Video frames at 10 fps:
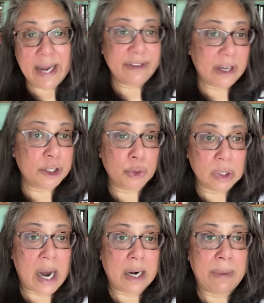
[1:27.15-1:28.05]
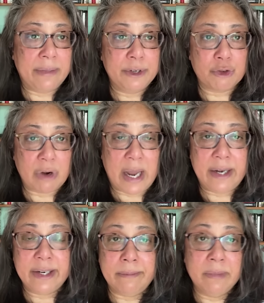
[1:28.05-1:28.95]
it tells you a lot about the
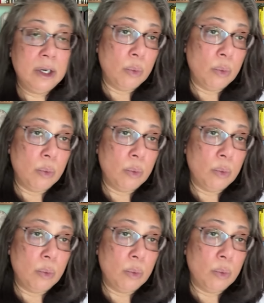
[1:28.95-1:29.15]
trend and